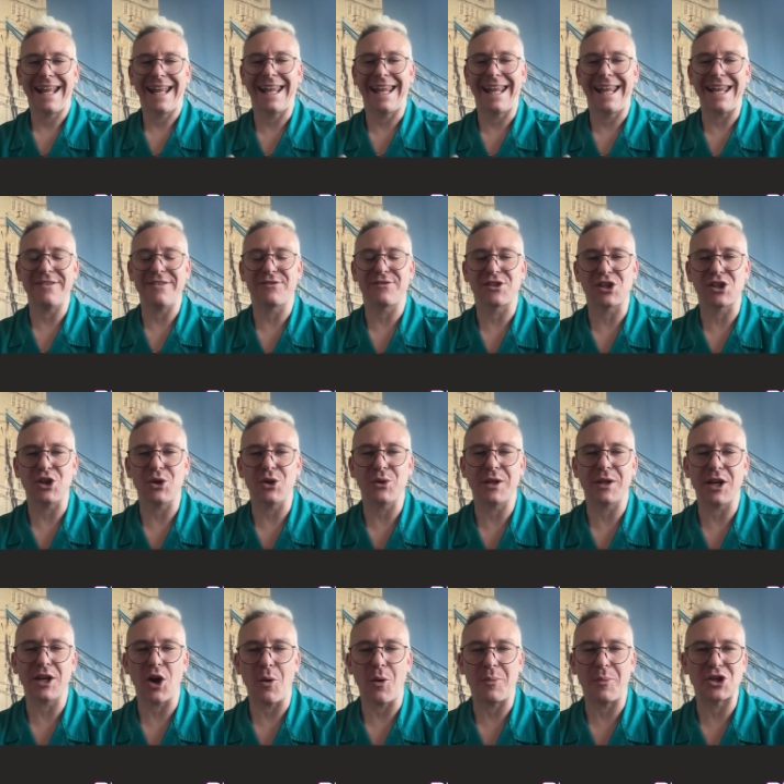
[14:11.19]
gives you
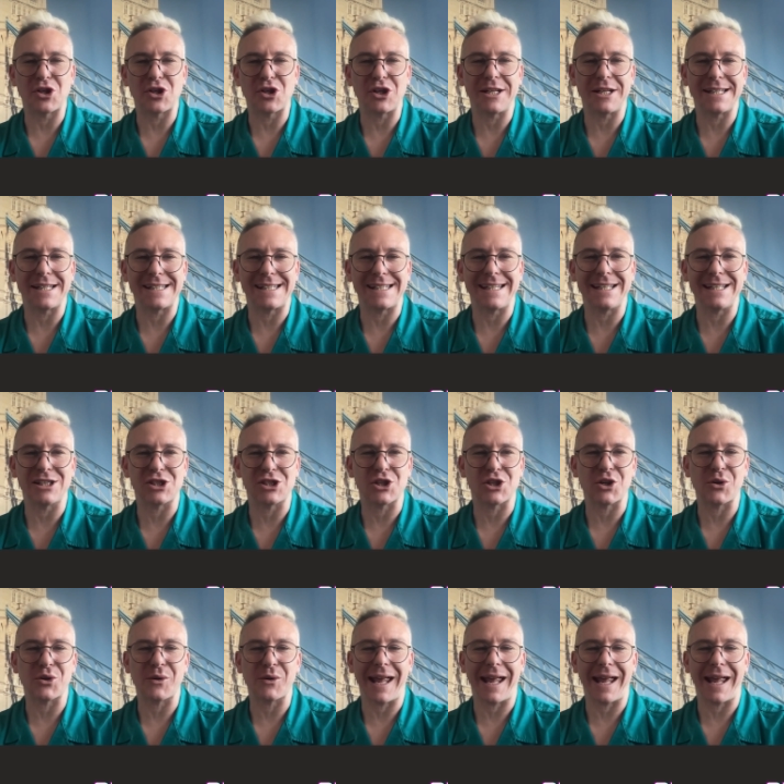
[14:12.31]
the opportunity
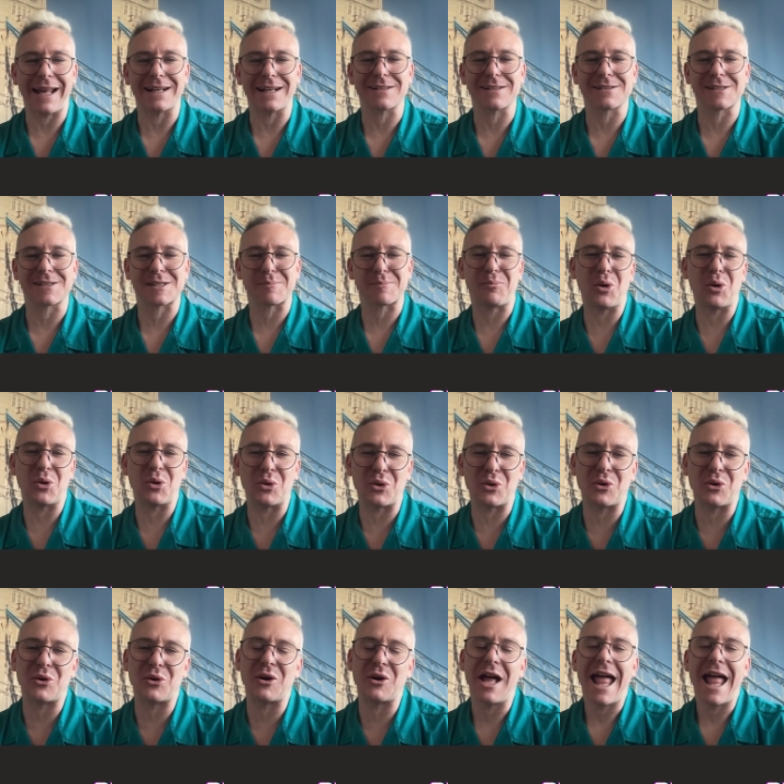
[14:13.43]
to
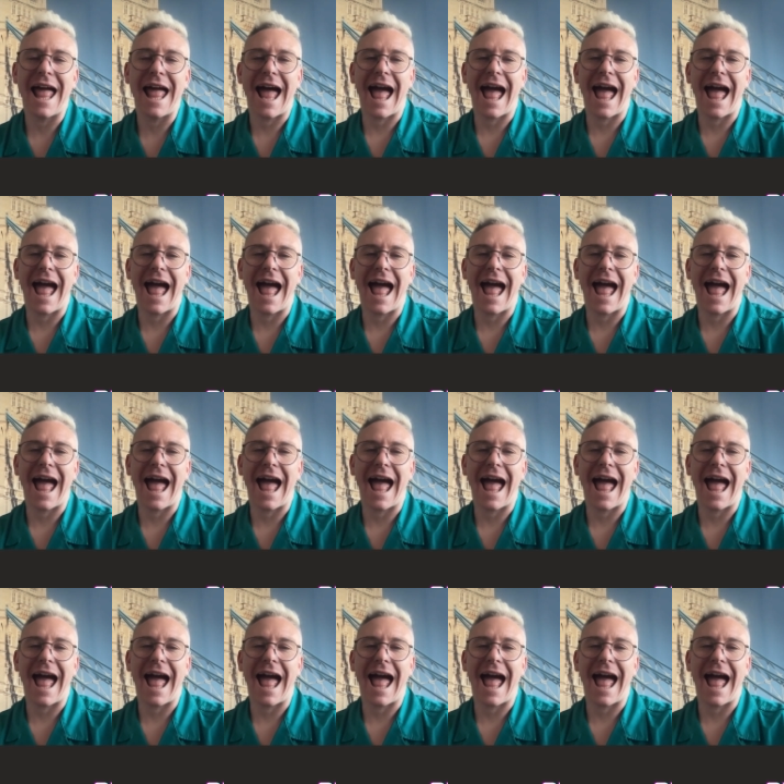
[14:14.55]
explore